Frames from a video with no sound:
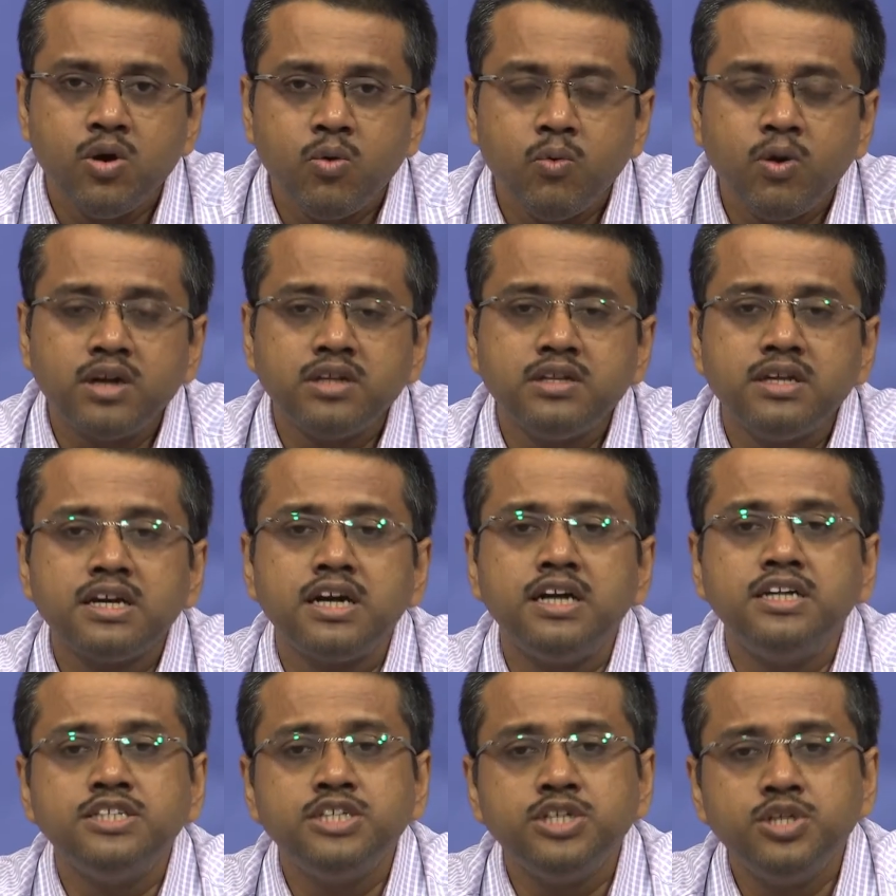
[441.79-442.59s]
what are the
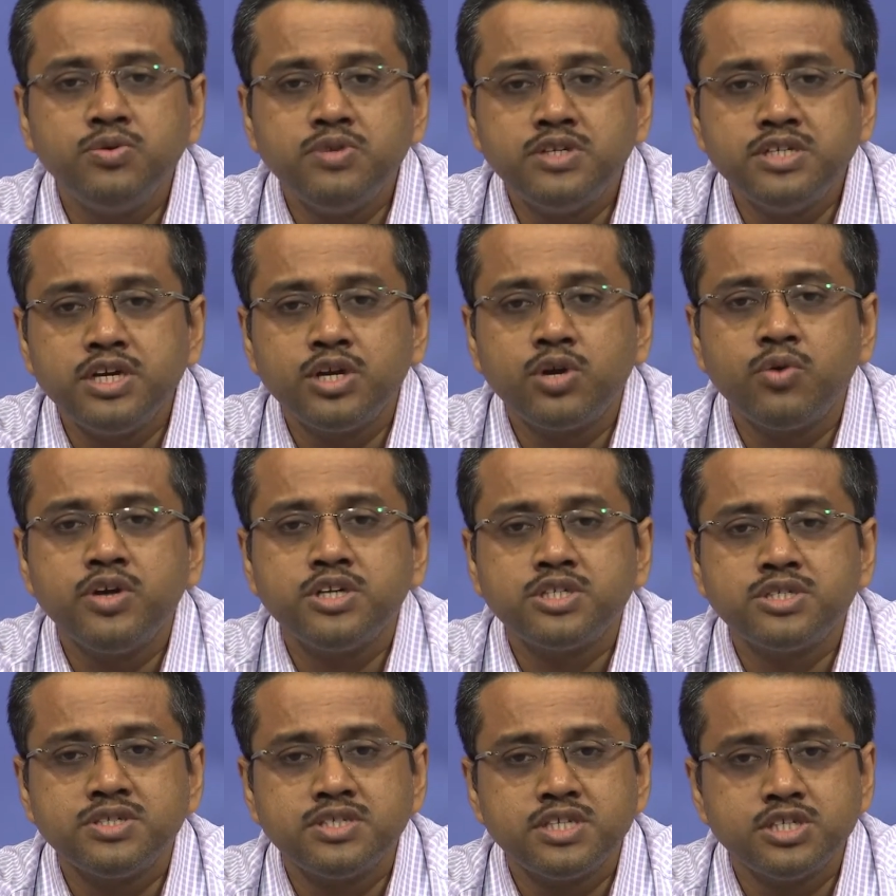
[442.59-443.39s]
continuity
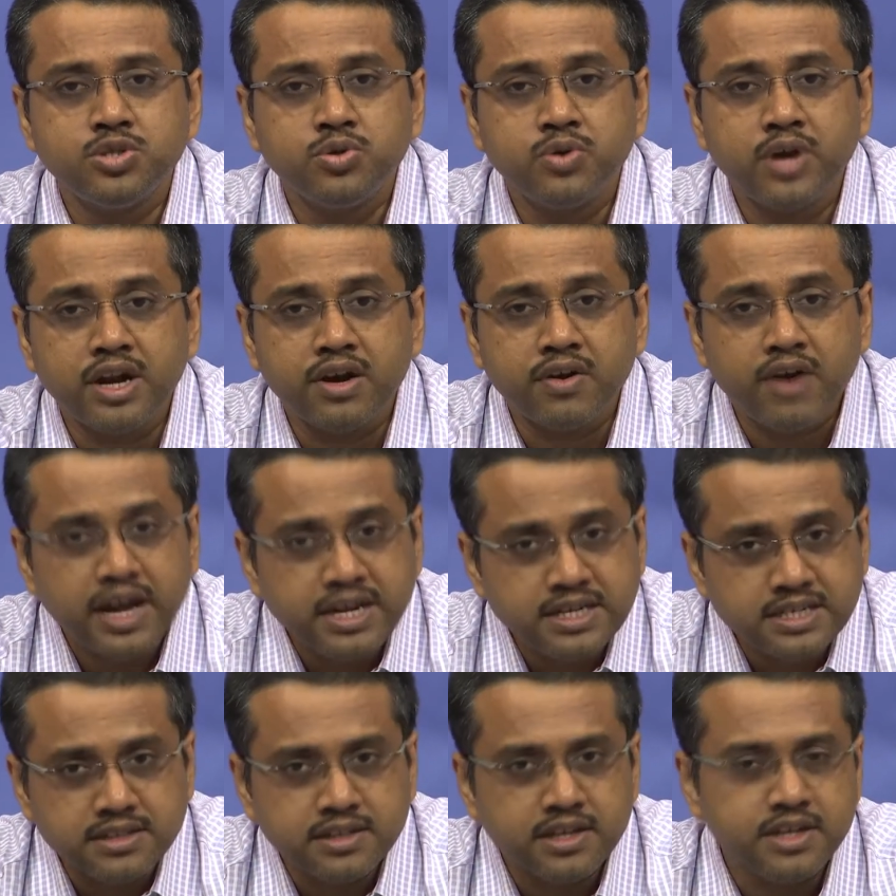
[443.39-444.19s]
equations that you can
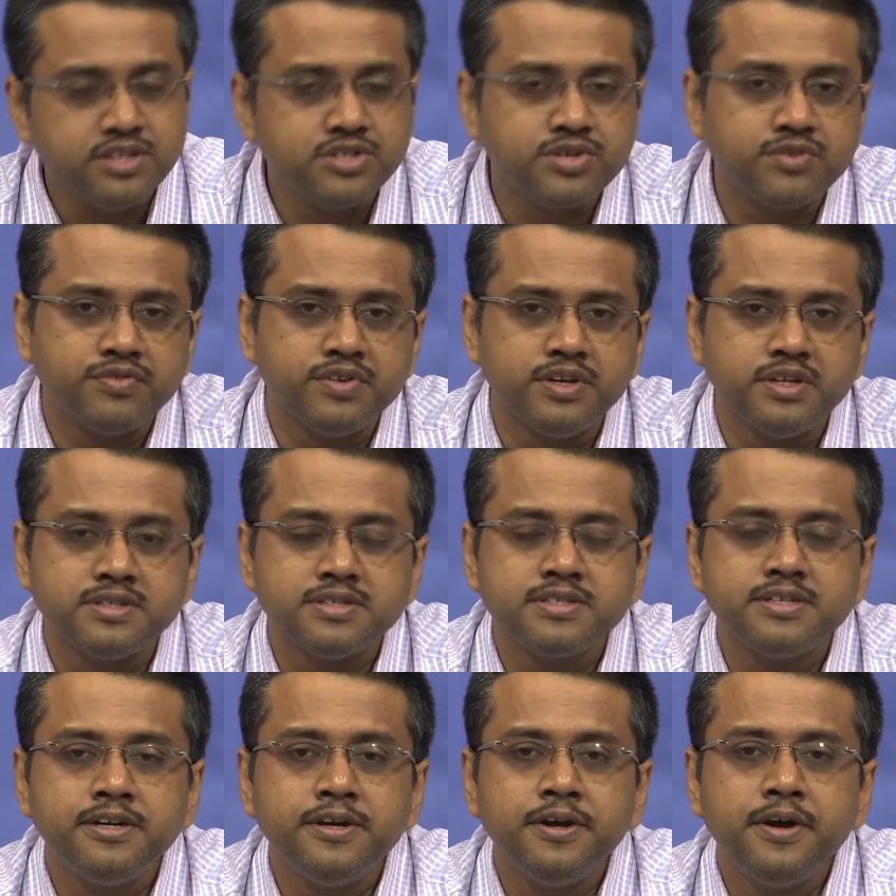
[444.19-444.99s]
write at the interface,